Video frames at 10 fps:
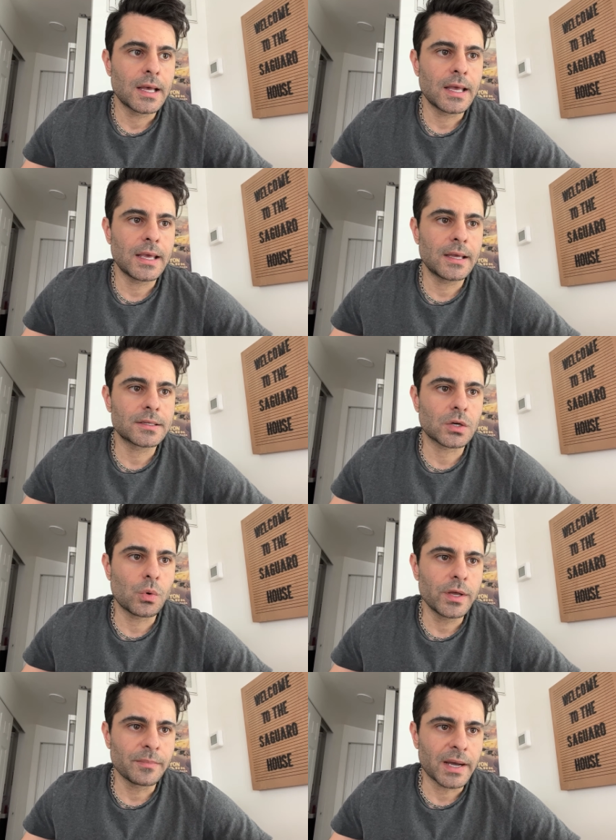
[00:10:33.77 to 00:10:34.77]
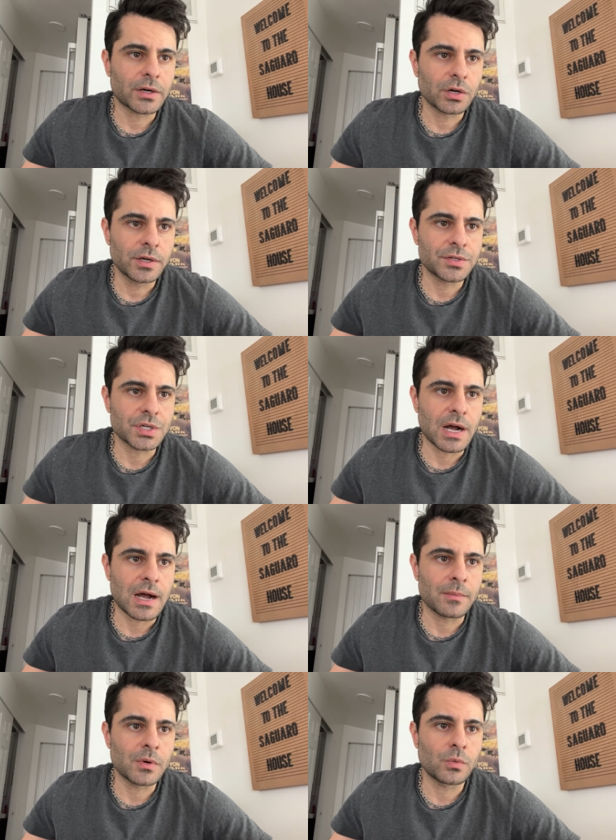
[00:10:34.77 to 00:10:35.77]
and quit my current
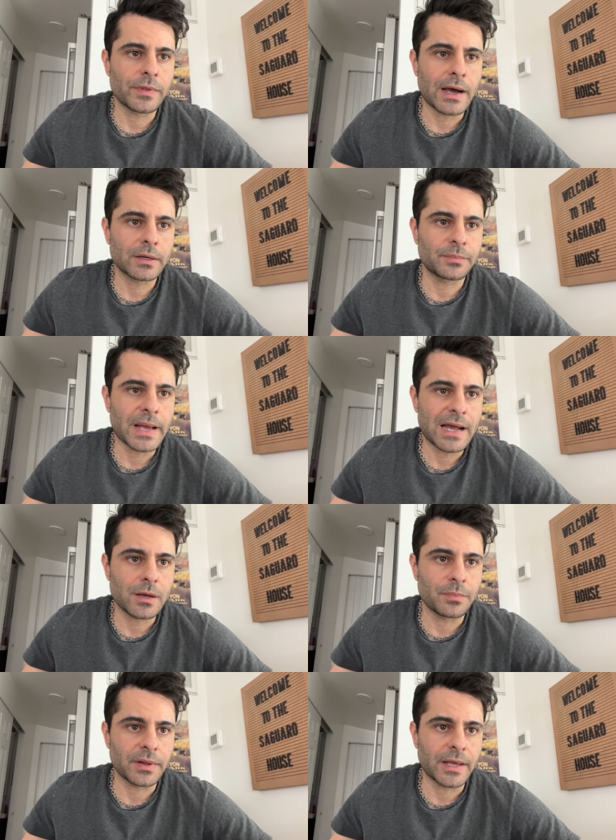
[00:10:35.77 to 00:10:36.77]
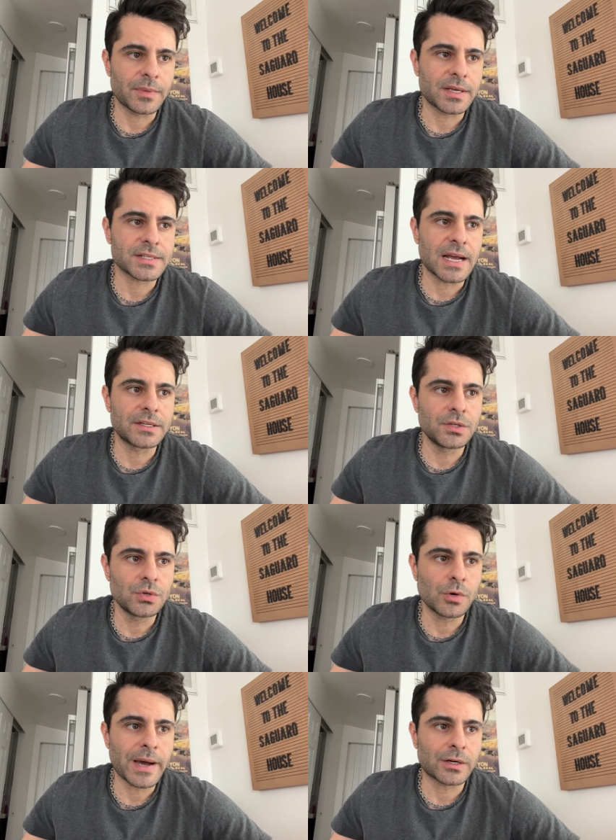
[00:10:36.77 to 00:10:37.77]
job without a backup plan because I knew
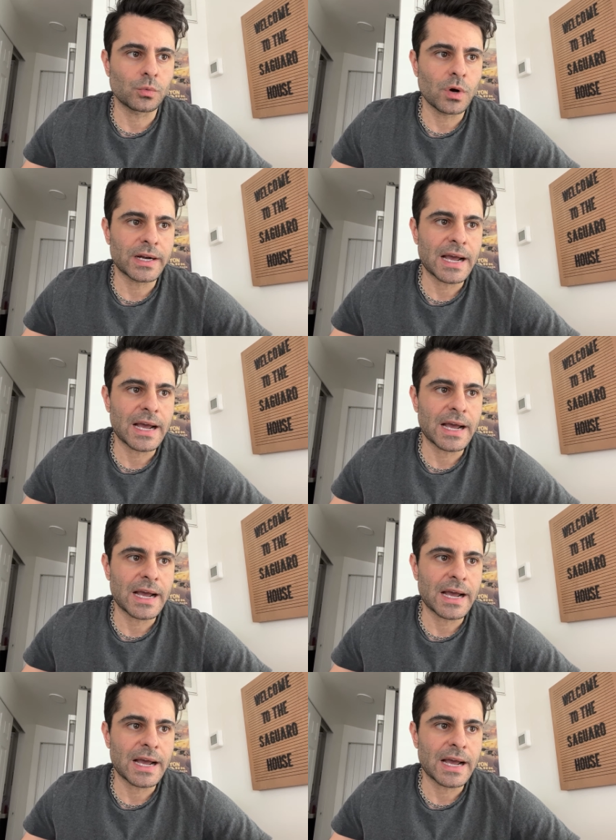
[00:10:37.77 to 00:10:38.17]
no matter what,